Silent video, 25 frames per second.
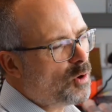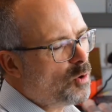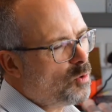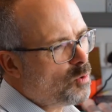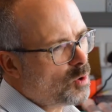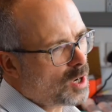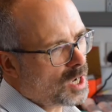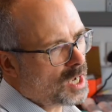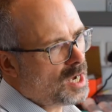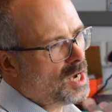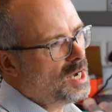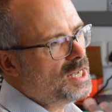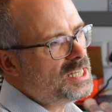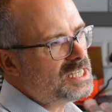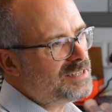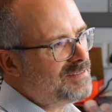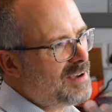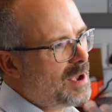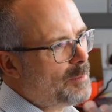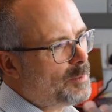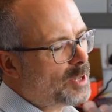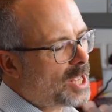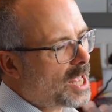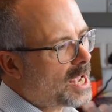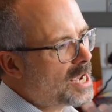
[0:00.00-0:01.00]
all kinds of
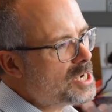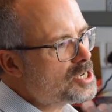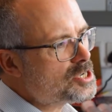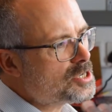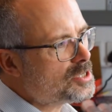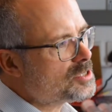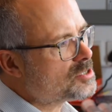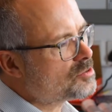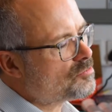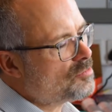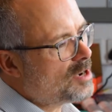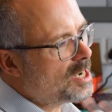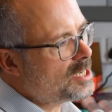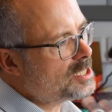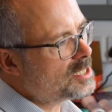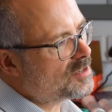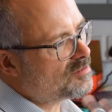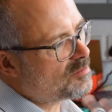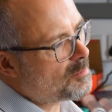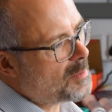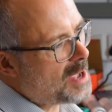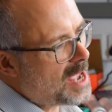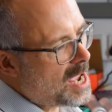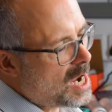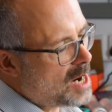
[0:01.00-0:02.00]
applications ranging
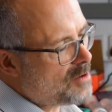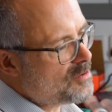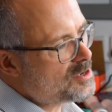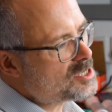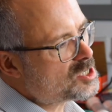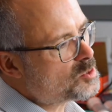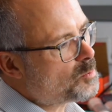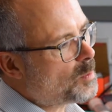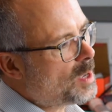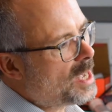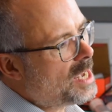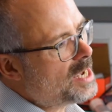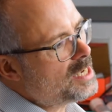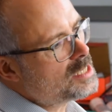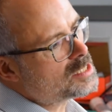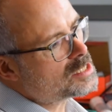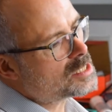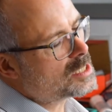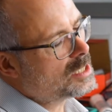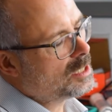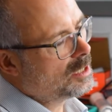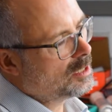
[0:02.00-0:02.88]
from aerospace,